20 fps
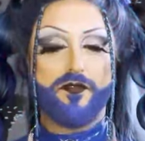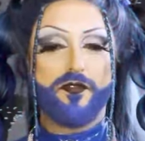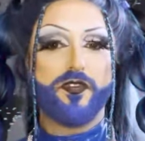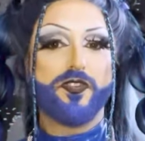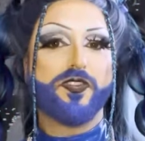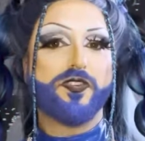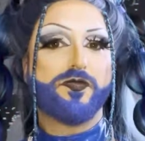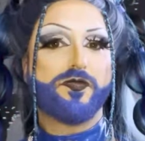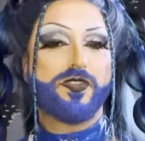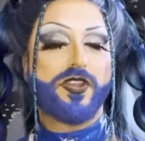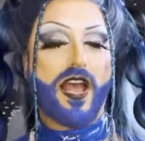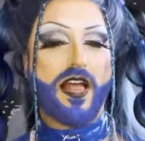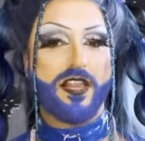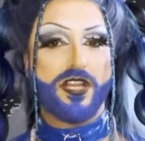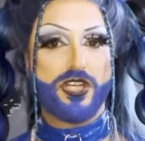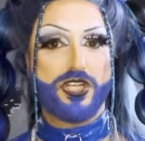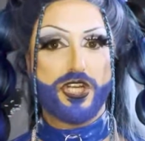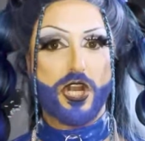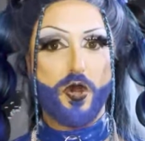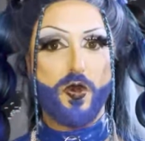for the
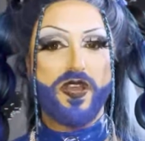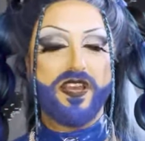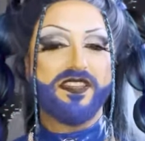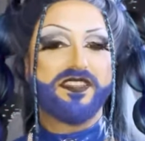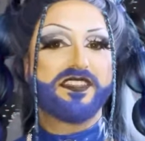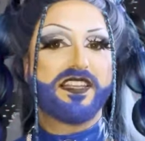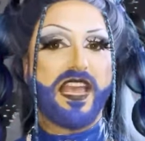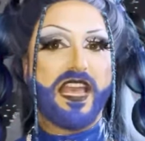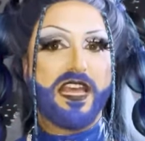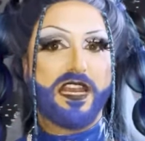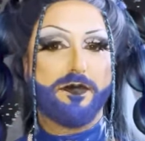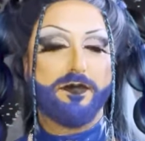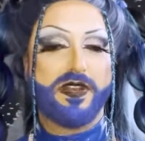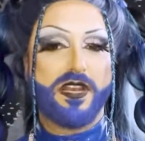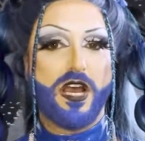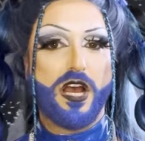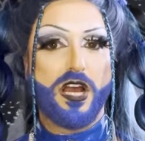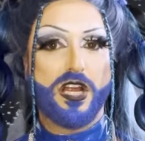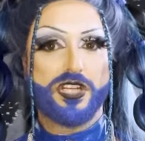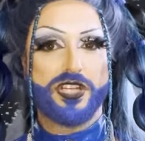talent show is Keta
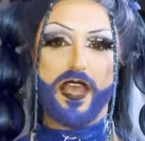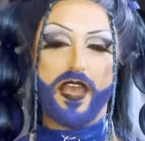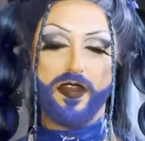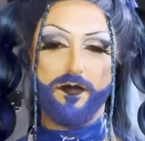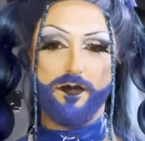Minaj. Keta